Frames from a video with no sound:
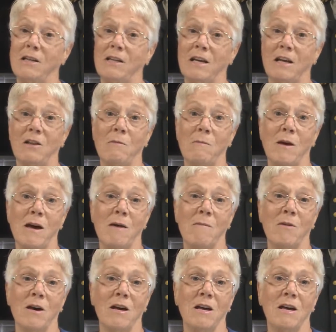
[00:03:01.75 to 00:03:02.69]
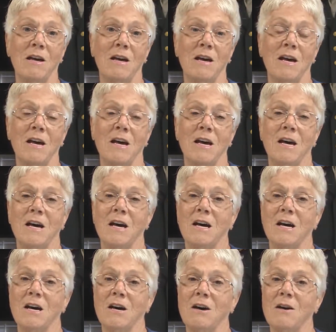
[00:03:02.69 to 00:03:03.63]
Alabama.
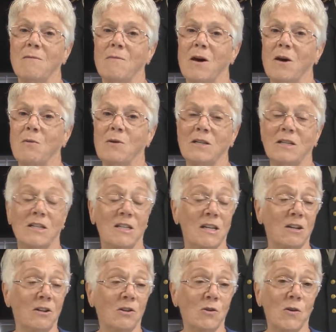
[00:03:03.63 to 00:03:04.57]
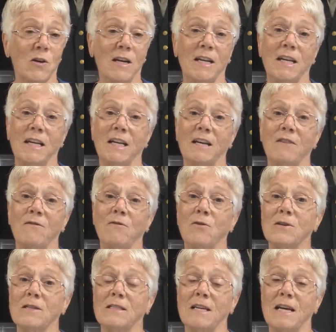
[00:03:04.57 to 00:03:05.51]
I went to dental training at
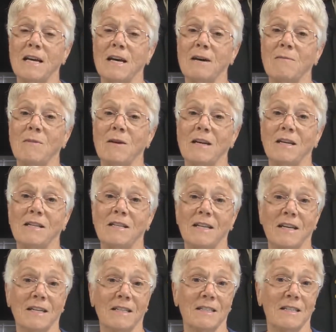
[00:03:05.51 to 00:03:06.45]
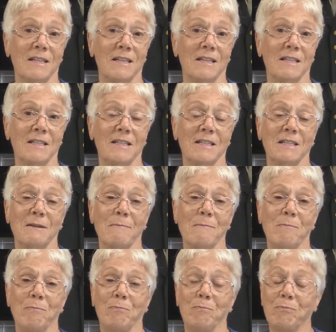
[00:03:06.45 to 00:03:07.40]
Fort Sam in Texas,
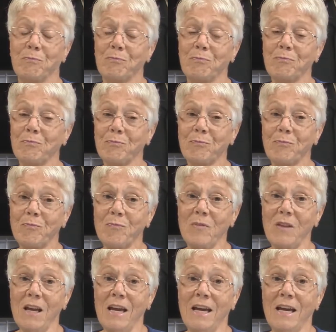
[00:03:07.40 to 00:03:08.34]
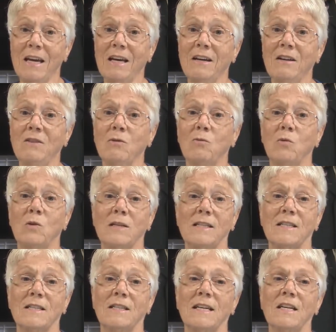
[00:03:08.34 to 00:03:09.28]
and
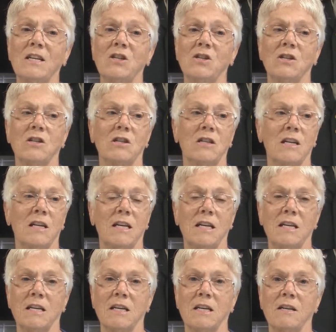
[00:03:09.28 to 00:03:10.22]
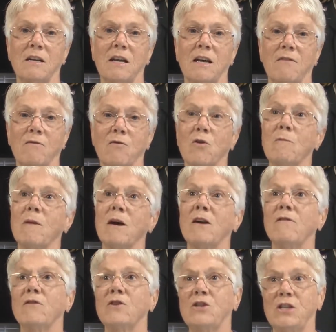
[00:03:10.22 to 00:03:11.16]
was stationed at Fort
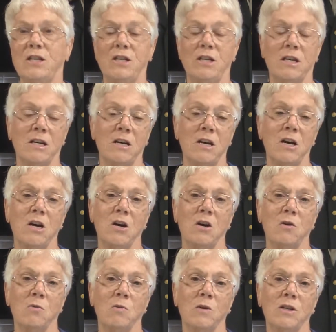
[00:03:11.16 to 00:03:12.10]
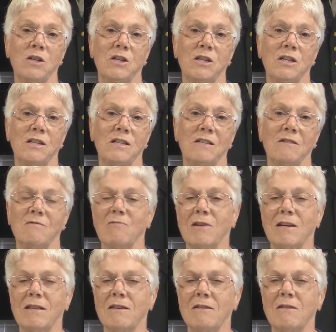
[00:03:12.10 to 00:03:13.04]
Myer, Virginia, which is
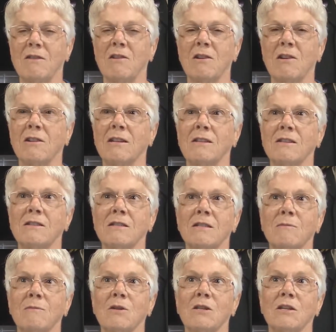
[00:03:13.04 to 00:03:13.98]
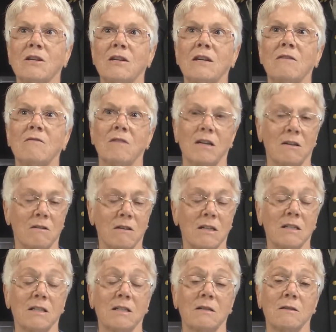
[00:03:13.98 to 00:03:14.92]
right there in Arlington Cemetery, right
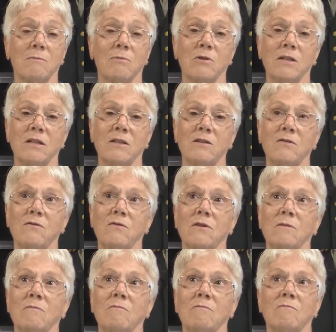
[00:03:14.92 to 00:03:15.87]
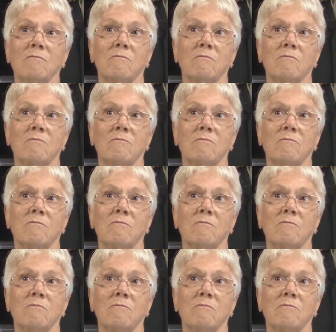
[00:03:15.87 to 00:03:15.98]
across the bridge from